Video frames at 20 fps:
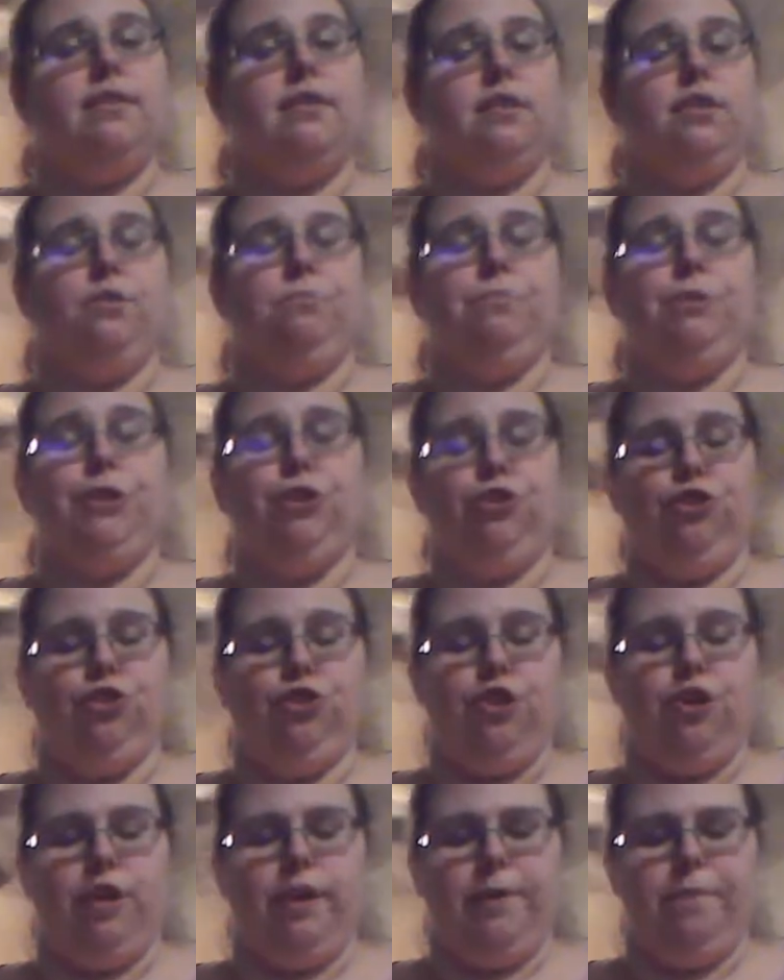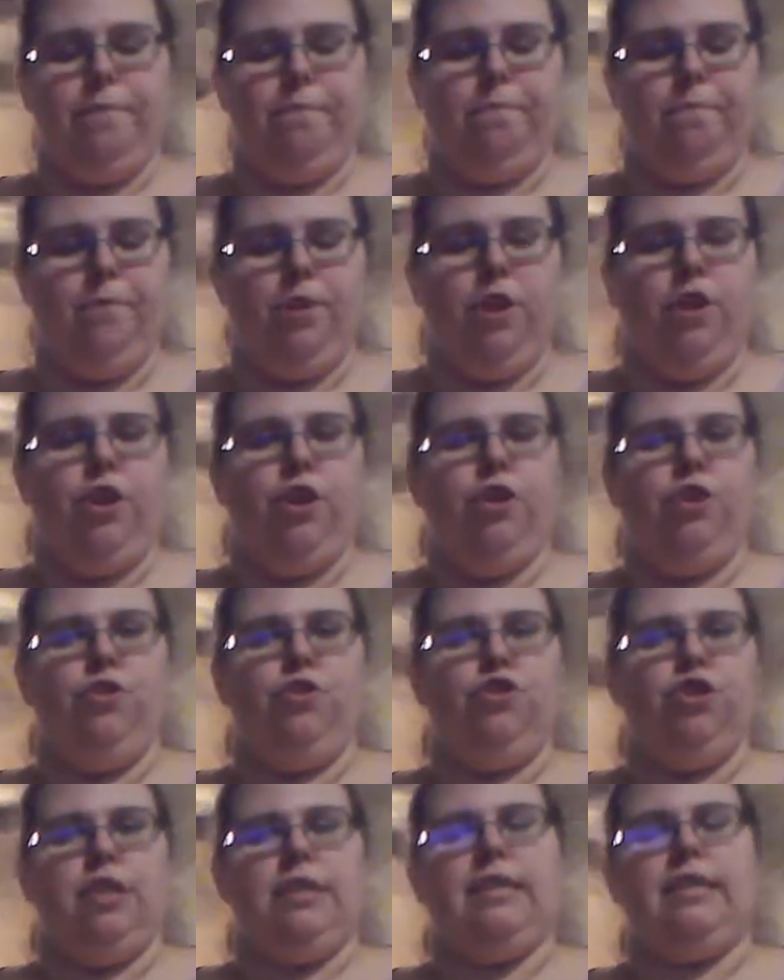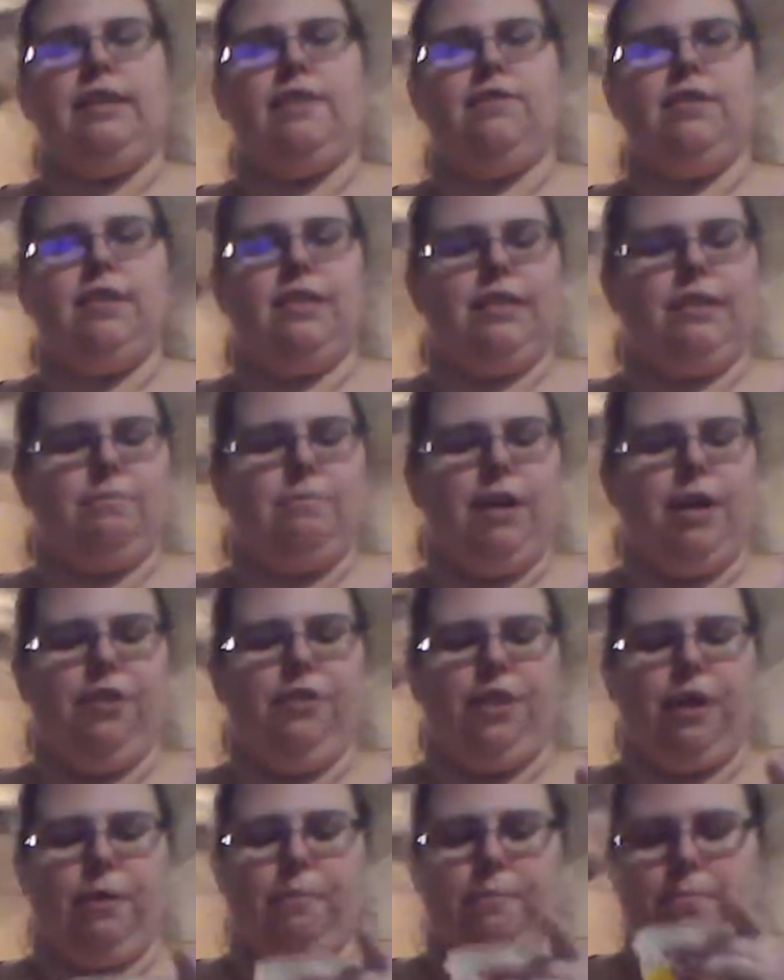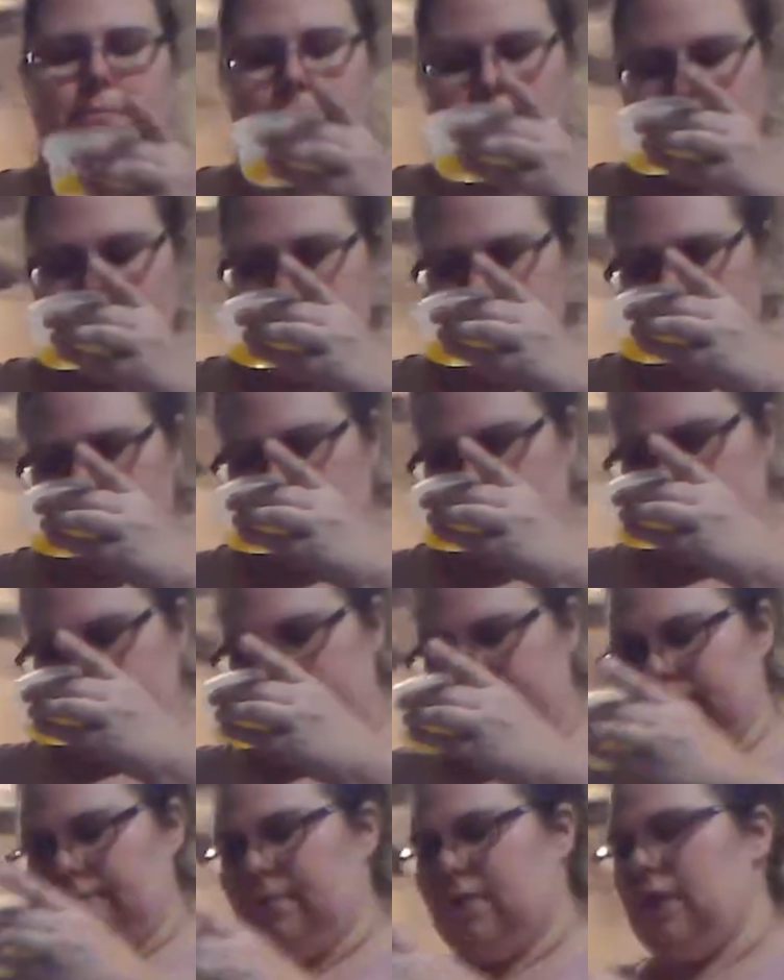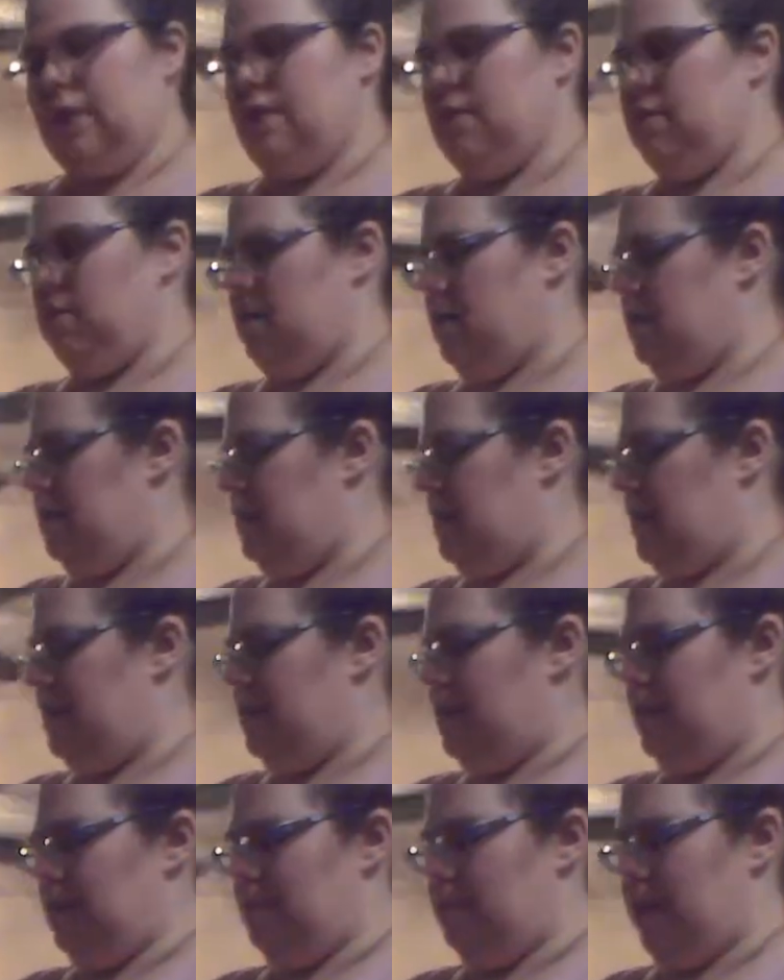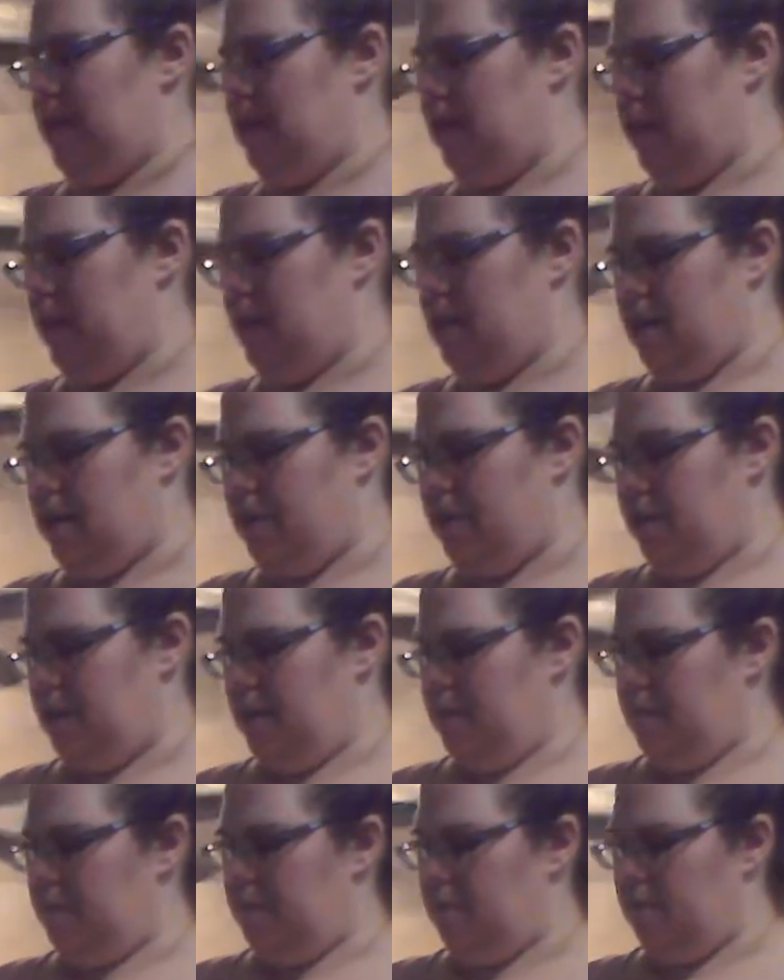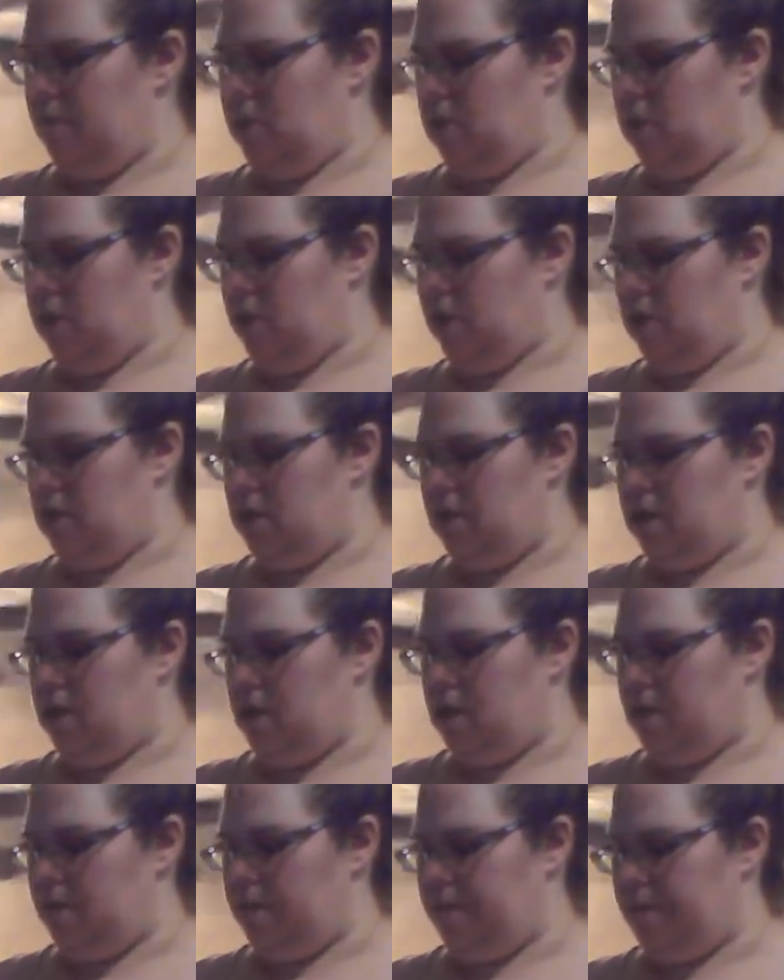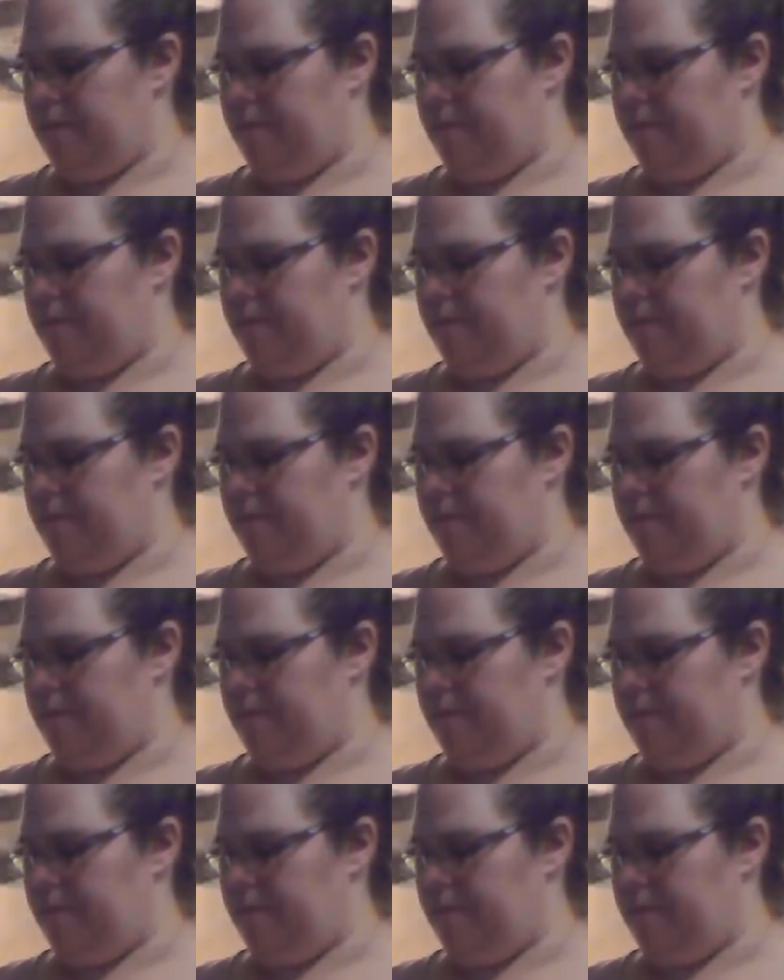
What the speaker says: still be good. You just have to smell them. As long as they smell like nothing, you're good to go.